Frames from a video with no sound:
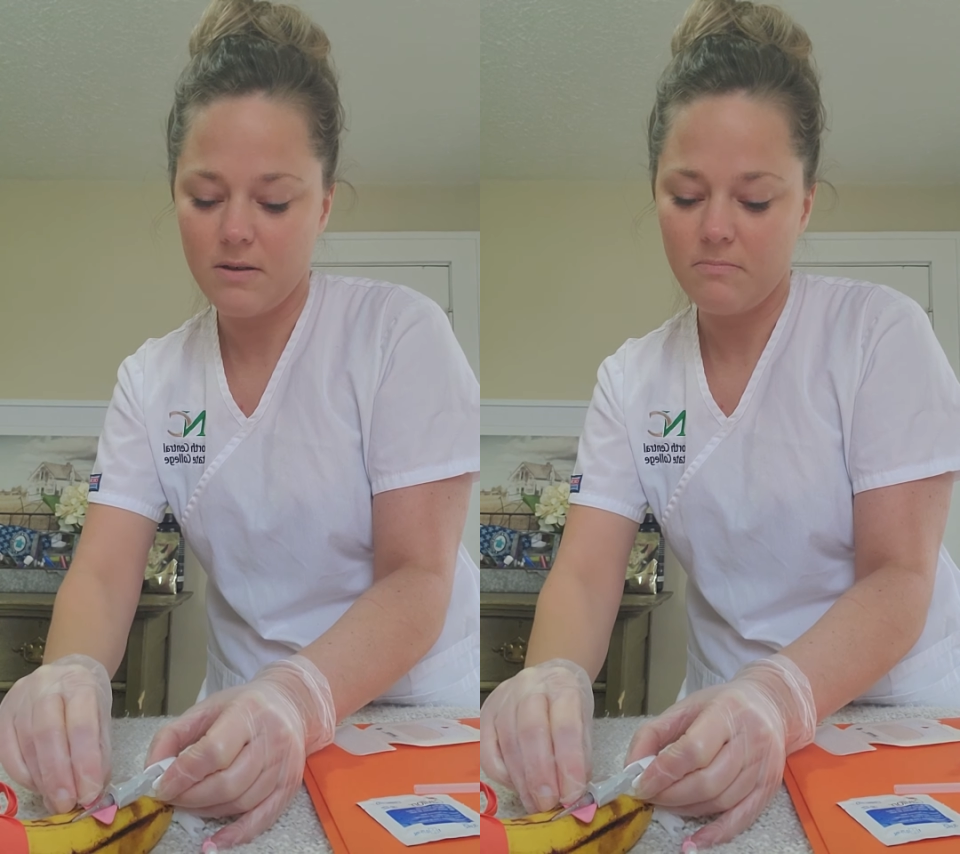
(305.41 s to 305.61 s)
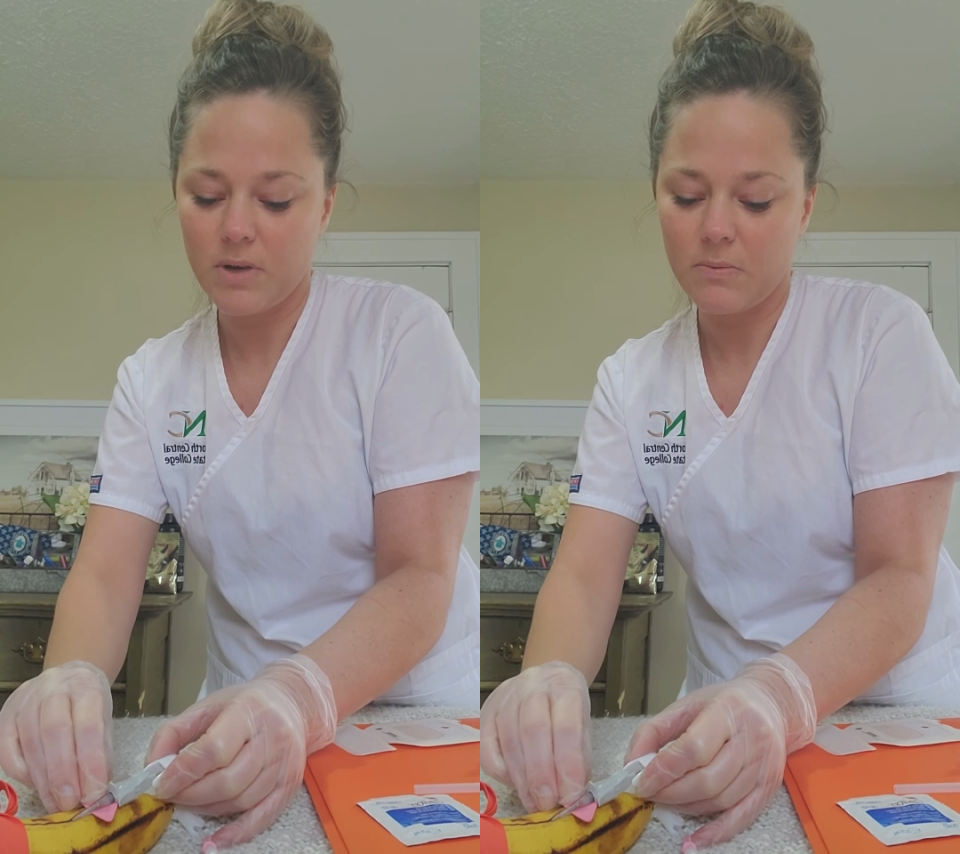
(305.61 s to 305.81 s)

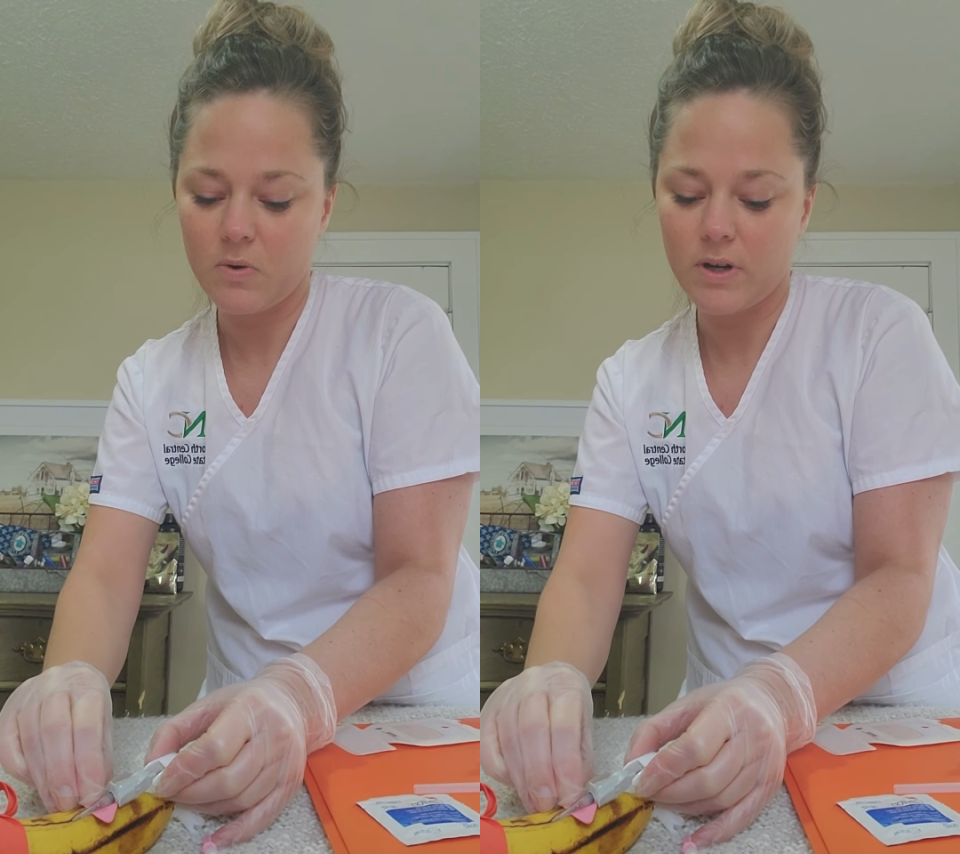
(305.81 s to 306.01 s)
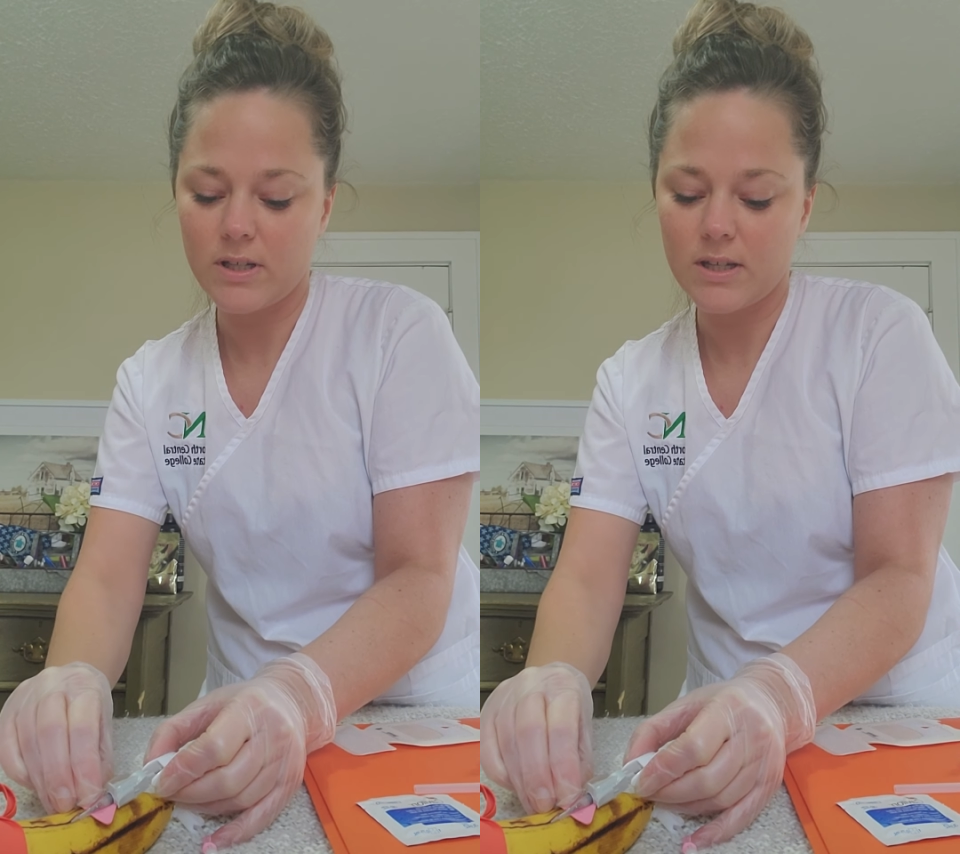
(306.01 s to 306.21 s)
but I'm
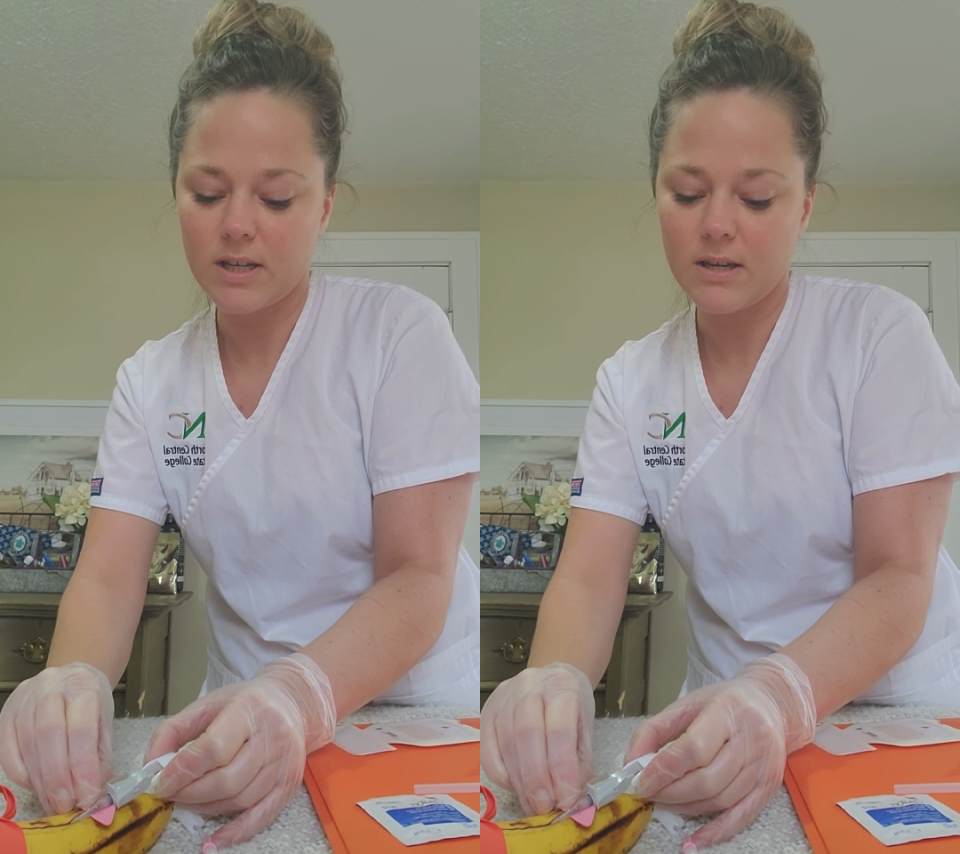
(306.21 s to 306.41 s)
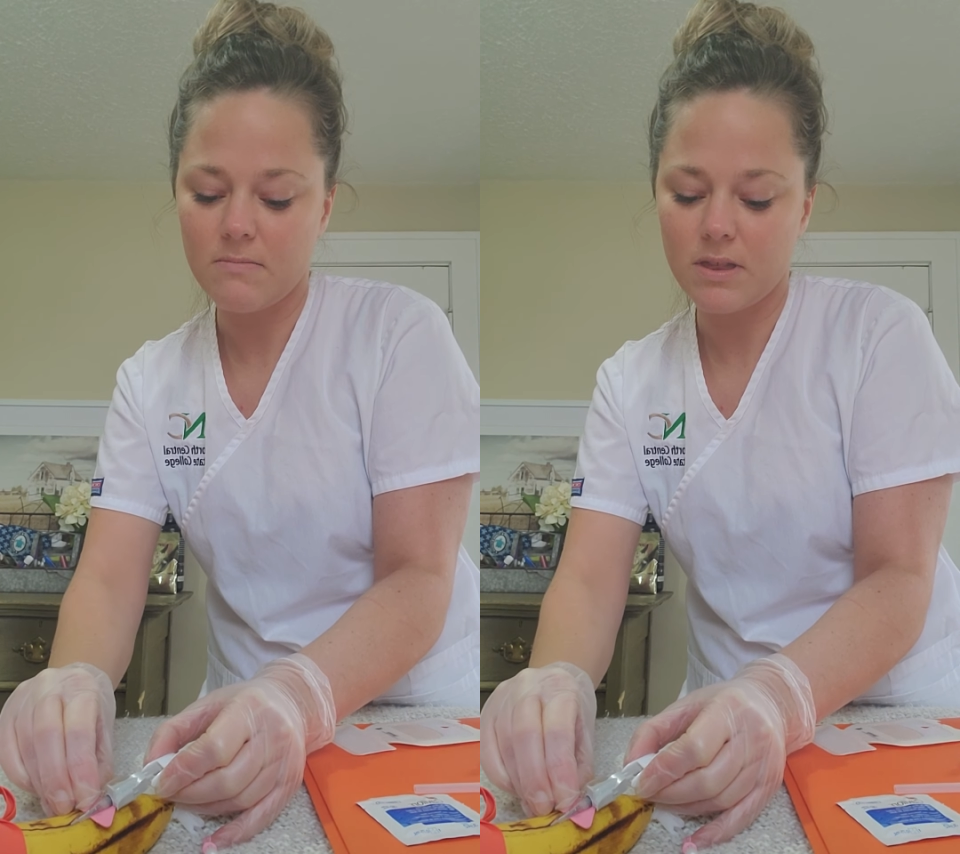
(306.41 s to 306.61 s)
going to
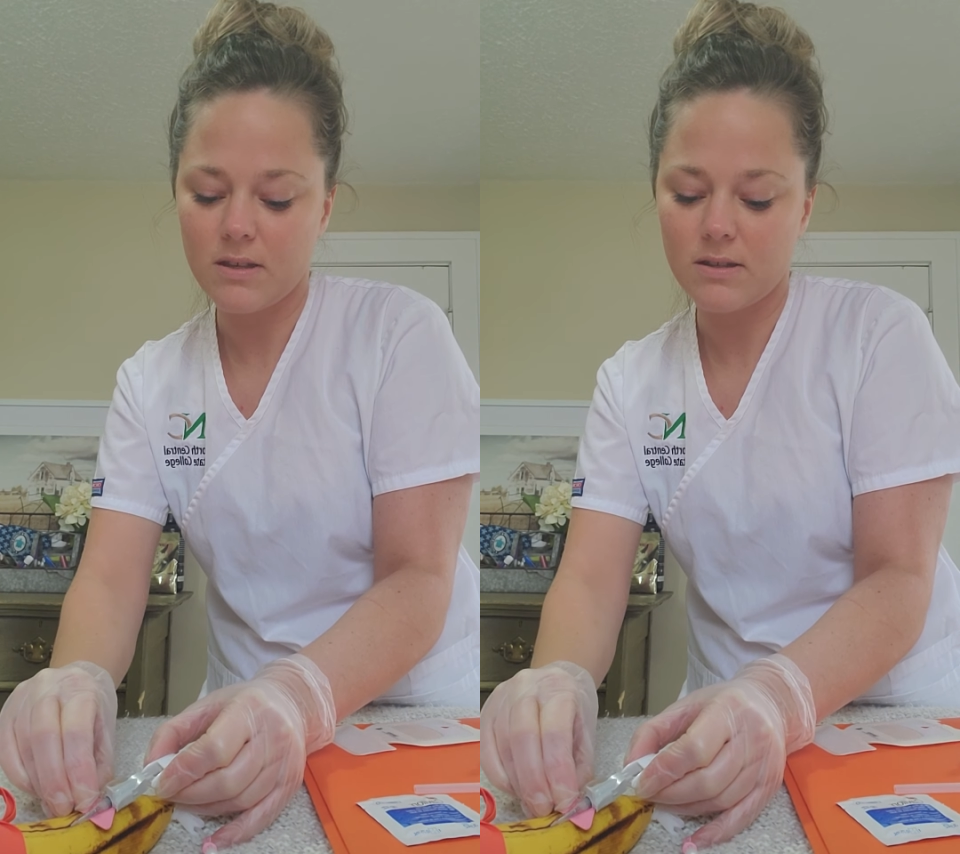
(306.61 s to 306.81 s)
keep this